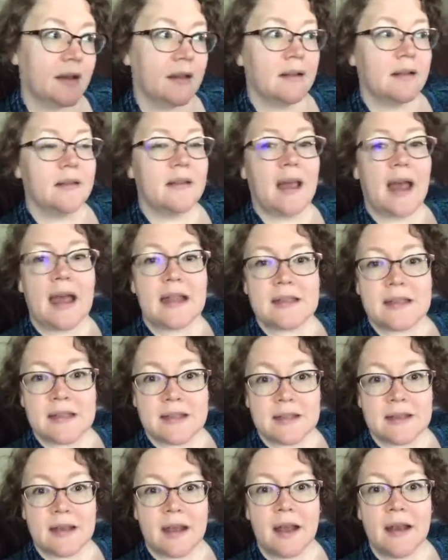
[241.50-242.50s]

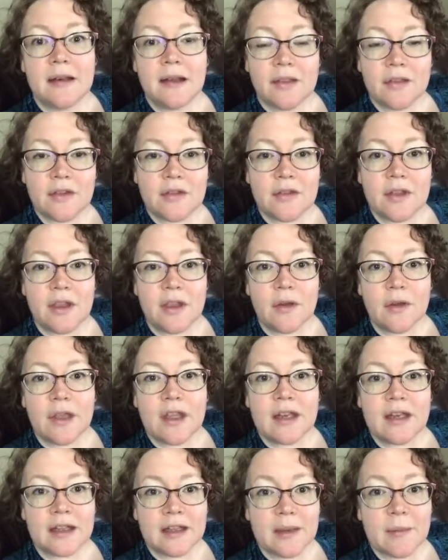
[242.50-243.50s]
that's another thing you
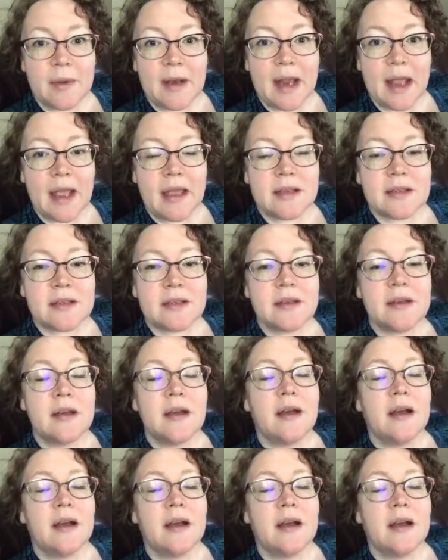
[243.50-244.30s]
can eliminate.